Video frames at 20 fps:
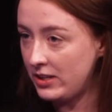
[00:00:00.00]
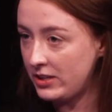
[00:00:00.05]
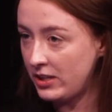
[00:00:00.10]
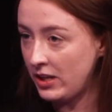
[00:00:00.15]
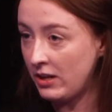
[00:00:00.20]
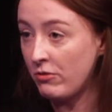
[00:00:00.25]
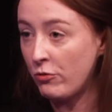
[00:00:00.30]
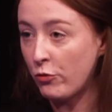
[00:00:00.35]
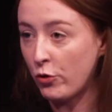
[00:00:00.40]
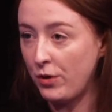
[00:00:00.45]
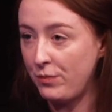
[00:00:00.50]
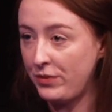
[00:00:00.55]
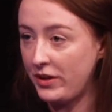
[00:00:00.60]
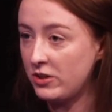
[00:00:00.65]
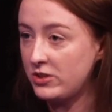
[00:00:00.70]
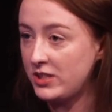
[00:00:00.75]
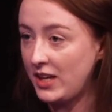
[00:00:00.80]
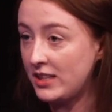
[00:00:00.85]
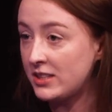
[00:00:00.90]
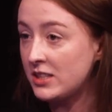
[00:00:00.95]
it to inform
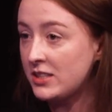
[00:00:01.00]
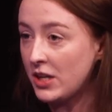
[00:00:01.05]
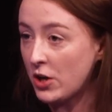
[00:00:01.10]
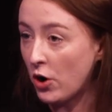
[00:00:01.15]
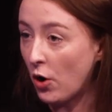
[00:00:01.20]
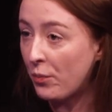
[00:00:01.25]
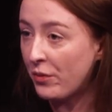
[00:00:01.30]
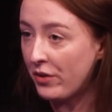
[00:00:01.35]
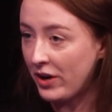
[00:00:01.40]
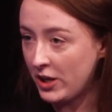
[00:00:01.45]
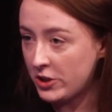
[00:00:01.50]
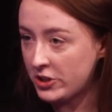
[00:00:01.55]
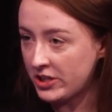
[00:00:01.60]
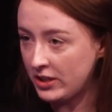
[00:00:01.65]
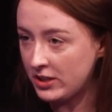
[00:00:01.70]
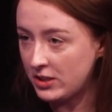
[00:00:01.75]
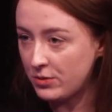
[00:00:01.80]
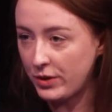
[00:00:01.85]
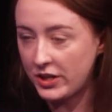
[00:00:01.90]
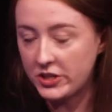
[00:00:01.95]
their day-to-day
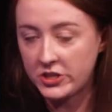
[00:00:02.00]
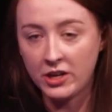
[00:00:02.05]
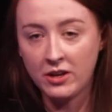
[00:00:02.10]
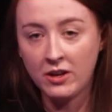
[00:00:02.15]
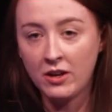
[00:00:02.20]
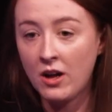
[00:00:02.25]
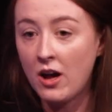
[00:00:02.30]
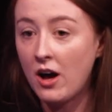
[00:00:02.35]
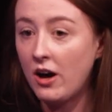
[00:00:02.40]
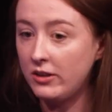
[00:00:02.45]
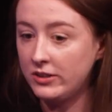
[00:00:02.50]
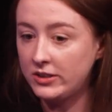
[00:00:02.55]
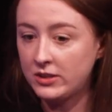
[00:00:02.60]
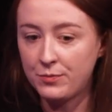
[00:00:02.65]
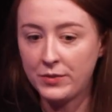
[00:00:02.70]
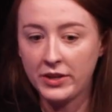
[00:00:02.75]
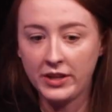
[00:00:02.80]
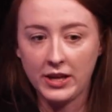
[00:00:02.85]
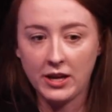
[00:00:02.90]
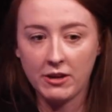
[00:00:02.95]
operations, which
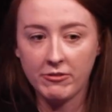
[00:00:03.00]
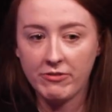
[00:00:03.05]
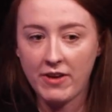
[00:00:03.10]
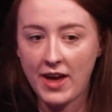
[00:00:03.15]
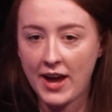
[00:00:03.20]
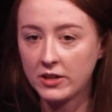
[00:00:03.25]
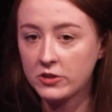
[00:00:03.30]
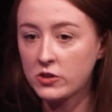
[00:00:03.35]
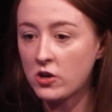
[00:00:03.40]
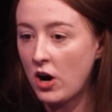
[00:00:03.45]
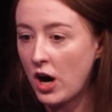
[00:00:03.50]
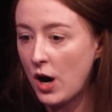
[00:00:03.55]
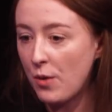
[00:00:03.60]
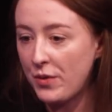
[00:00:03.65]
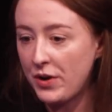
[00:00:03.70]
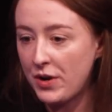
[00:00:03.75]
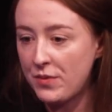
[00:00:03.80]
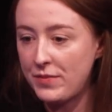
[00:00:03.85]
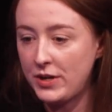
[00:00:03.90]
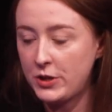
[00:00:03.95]
ultimately affect
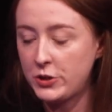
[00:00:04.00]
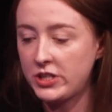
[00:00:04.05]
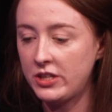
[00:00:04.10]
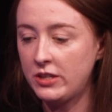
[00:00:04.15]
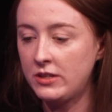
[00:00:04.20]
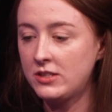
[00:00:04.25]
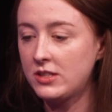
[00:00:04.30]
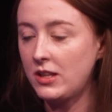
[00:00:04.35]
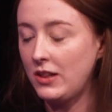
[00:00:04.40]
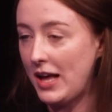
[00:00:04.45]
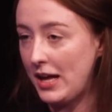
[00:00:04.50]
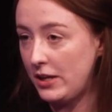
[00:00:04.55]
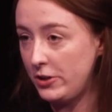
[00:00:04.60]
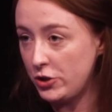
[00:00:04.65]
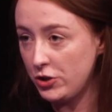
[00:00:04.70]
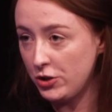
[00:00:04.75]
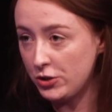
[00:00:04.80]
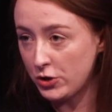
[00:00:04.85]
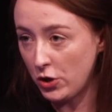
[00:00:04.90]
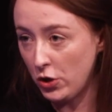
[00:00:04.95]
carbon emissions,
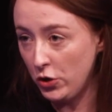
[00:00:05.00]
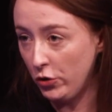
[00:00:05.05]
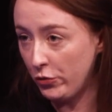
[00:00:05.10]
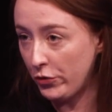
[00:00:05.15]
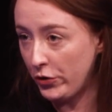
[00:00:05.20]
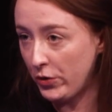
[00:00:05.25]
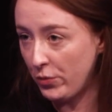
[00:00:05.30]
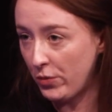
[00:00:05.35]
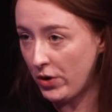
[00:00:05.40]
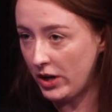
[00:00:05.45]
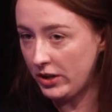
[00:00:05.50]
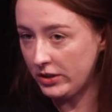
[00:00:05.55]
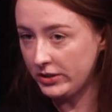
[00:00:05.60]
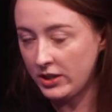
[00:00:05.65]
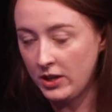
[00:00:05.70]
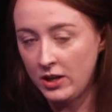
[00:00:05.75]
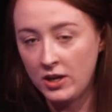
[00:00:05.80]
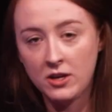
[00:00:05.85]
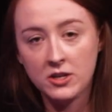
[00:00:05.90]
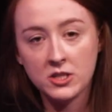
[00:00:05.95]
land use all over the
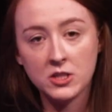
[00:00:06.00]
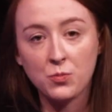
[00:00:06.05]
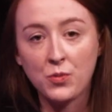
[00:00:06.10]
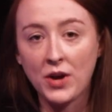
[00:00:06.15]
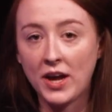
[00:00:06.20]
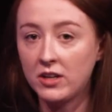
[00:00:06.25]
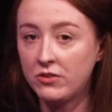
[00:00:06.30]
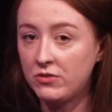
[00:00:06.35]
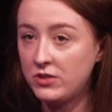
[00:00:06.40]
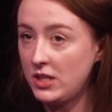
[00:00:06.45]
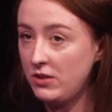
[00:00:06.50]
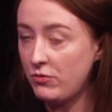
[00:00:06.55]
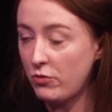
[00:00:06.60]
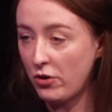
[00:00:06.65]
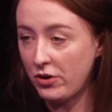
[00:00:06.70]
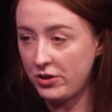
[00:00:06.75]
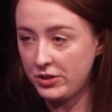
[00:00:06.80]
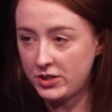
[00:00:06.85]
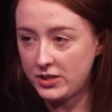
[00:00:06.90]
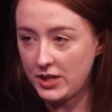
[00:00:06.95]
world, spread of
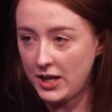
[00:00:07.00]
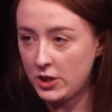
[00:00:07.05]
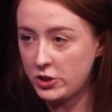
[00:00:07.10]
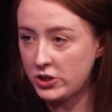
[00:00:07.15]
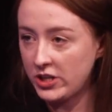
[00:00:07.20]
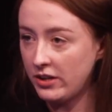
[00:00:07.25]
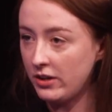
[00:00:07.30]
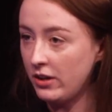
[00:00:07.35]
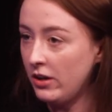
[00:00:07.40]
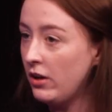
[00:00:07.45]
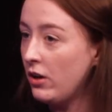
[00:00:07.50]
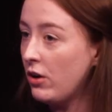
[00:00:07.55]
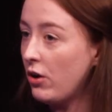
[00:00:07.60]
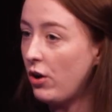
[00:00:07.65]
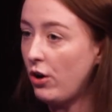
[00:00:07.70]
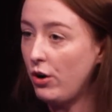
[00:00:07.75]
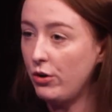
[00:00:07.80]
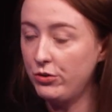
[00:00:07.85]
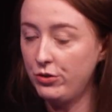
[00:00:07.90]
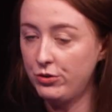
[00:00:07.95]
deforestation,
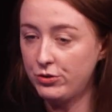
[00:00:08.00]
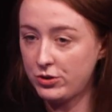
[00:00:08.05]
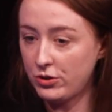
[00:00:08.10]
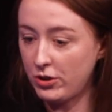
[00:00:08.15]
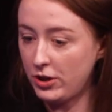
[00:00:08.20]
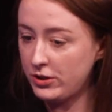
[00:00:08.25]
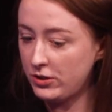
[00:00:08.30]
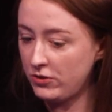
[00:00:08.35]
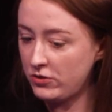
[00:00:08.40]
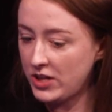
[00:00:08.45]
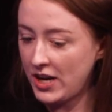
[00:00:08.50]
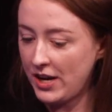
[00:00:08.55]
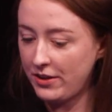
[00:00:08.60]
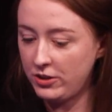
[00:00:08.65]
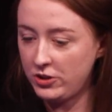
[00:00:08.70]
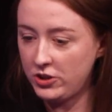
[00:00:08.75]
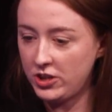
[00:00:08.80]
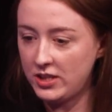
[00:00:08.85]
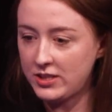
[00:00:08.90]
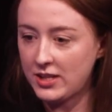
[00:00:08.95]
all those sorts of
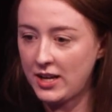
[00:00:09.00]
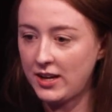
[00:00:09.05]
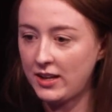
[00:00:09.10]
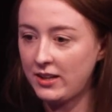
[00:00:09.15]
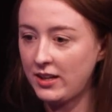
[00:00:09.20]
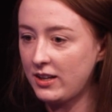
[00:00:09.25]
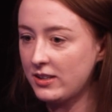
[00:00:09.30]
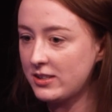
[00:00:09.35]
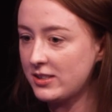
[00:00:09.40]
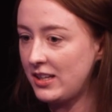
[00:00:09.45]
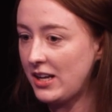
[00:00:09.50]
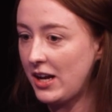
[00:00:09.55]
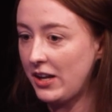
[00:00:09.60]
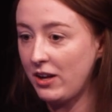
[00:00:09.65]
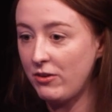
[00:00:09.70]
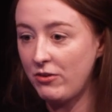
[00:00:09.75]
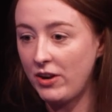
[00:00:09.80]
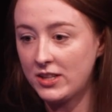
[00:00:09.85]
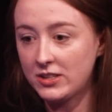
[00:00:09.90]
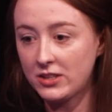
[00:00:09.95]
challenges. And I think
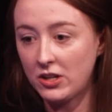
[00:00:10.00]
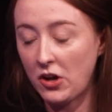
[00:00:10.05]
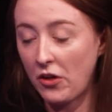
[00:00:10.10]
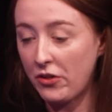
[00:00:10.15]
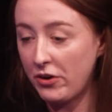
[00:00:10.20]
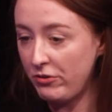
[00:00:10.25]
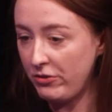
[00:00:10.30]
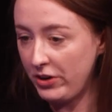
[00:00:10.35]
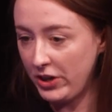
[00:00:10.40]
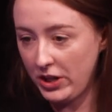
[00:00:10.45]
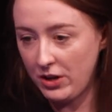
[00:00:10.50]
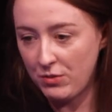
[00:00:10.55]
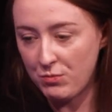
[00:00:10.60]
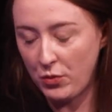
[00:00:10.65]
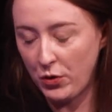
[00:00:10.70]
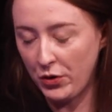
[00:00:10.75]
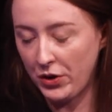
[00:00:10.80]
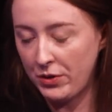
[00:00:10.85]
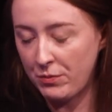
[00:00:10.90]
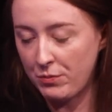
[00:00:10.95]
Sonali raised another really
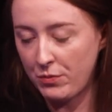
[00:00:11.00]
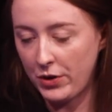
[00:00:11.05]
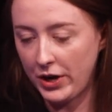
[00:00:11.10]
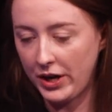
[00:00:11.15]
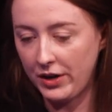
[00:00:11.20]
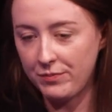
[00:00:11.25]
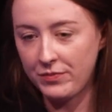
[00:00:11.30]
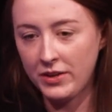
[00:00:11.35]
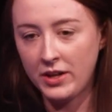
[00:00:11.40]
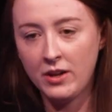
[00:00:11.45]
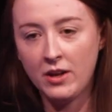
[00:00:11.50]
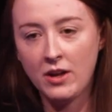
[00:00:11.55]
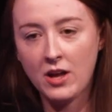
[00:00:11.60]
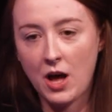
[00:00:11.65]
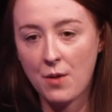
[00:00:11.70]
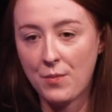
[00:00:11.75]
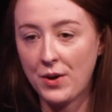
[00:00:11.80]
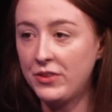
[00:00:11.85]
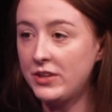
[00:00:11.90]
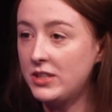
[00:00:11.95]
important point
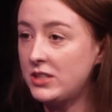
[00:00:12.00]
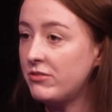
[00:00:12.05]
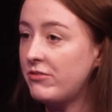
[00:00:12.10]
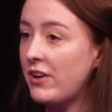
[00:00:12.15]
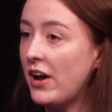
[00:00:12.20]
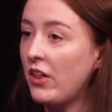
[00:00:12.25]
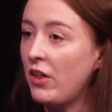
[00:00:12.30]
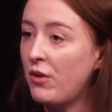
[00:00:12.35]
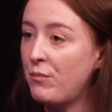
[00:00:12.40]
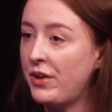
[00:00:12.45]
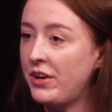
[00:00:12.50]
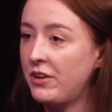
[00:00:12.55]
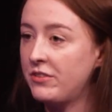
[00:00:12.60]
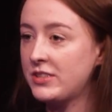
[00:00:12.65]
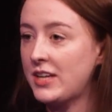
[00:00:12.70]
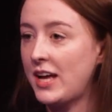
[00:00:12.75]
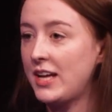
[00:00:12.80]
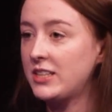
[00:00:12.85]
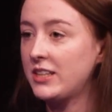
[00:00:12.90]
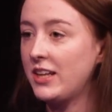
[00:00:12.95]
about the development of
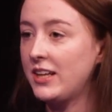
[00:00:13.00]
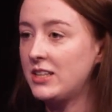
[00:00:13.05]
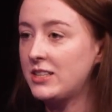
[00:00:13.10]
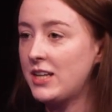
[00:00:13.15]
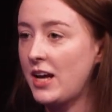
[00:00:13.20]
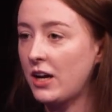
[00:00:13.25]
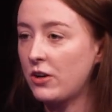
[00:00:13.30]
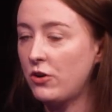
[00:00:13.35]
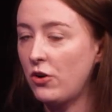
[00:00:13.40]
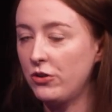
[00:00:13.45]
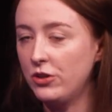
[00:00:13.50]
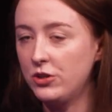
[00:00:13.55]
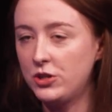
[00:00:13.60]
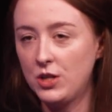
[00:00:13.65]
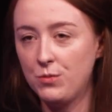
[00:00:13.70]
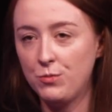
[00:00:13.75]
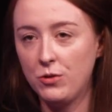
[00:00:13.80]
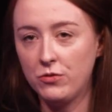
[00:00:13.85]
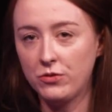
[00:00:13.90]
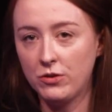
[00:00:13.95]
satellite
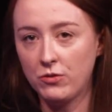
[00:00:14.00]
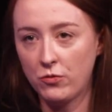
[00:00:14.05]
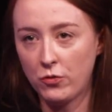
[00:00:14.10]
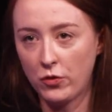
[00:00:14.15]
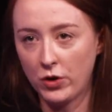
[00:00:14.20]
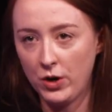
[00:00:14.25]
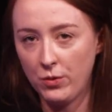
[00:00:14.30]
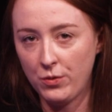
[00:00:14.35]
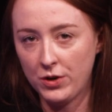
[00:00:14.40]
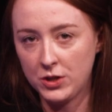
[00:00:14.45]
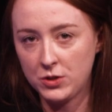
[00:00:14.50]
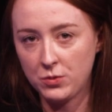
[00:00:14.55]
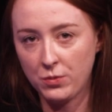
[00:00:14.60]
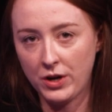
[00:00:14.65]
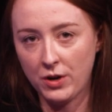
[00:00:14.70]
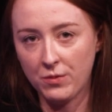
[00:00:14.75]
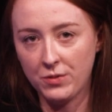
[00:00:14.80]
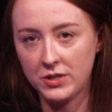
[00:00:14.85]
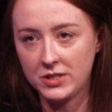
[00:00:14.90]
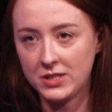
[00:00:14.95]
technology moving forward,
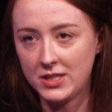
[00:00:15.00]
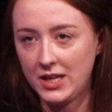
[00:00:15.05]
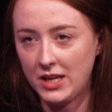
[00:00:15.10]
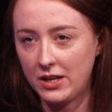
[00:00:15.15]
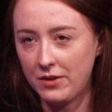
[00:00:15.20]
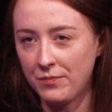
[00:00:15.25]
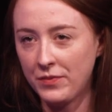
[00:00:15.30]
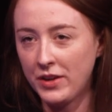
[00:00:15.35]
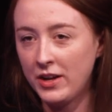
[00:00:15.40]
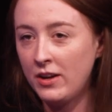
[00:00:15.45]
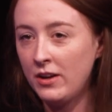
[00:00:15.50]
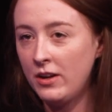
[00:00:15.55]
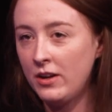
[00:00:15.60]
where we're seeing,